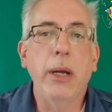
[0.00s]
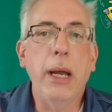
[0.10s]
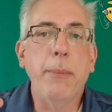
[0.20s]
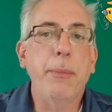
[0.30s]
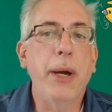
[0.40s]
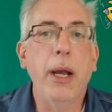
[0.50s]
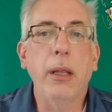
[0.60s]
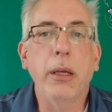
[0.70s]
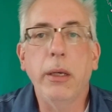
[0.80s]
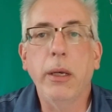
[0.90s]
happy
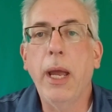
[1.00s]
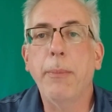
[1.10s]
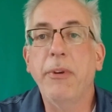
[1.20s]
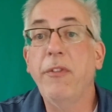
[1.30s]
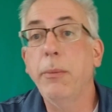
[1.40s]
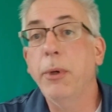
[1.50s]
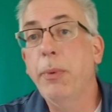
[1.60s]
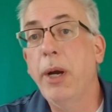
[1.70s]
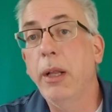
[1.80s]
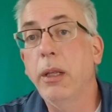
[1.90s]
pilot and happy female
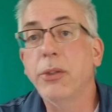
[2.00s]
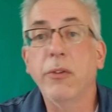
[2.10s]
pilot.